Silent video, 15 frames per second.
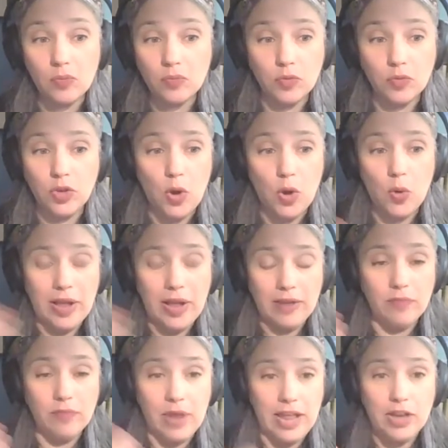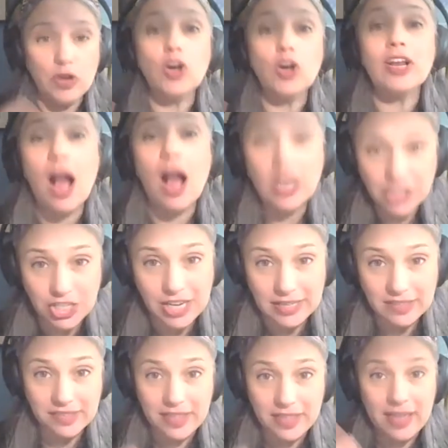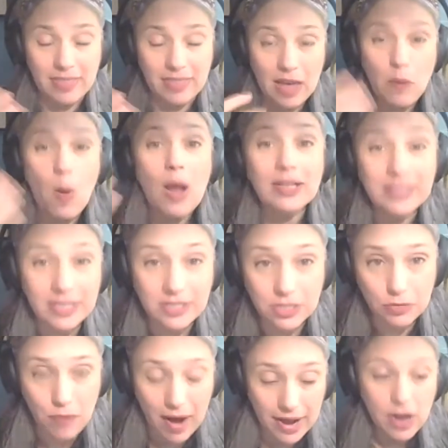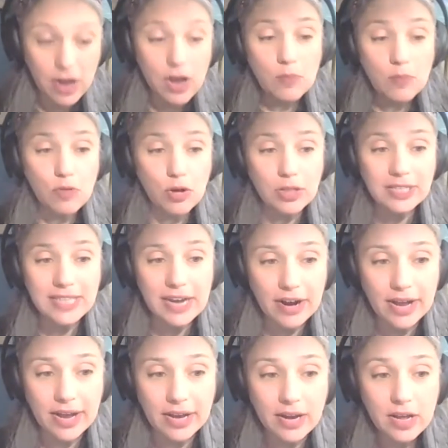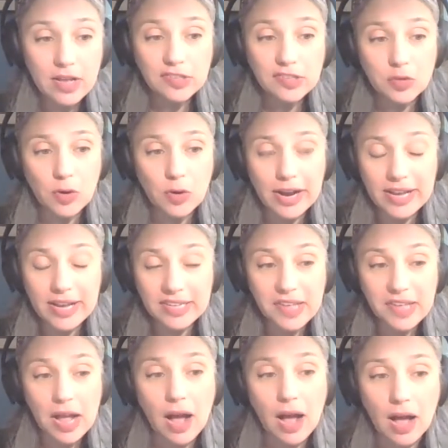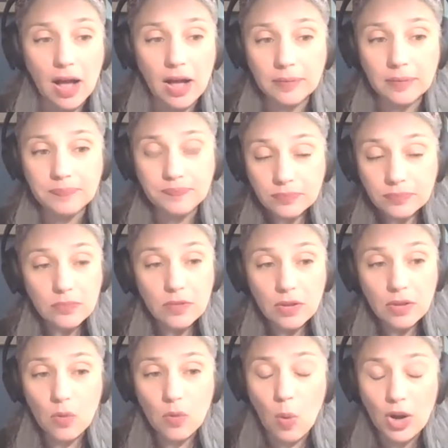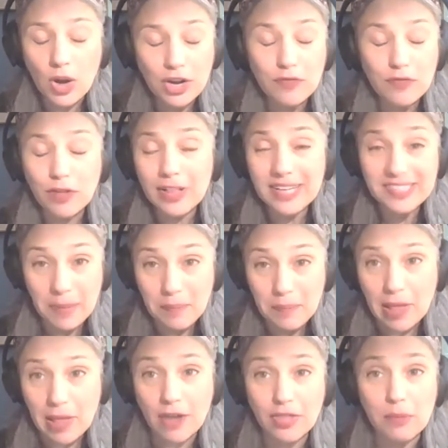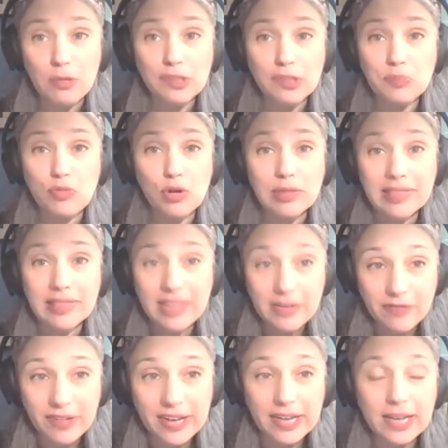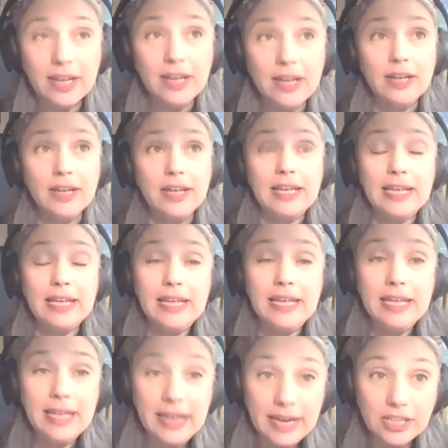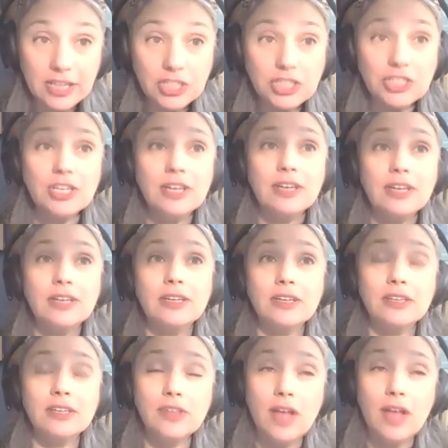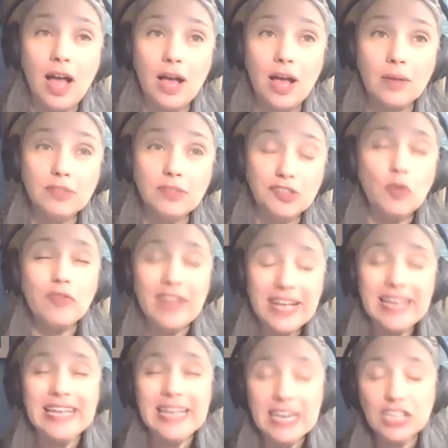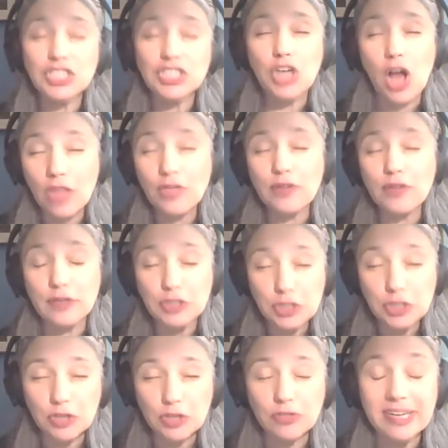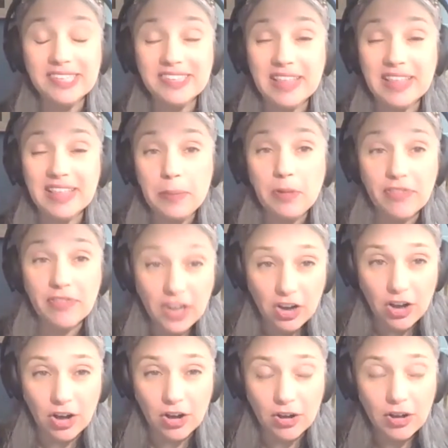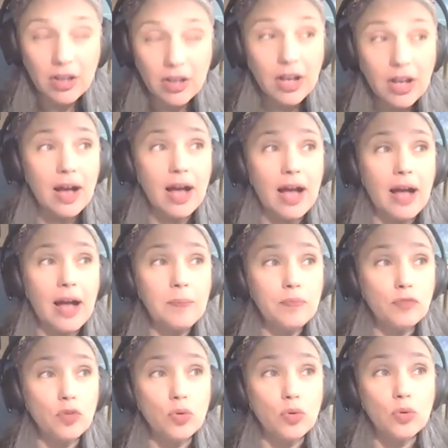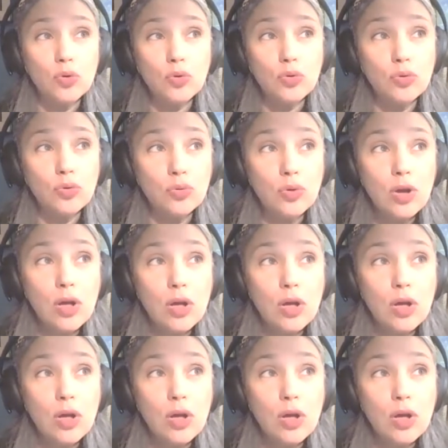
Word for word: you know, in, in good conscience, they, they wanted to write proletarian stories. A wonderful exemplar, the most prolific Yiddish um, Soviet Yiddish author for children is Leib Kvitko, um, who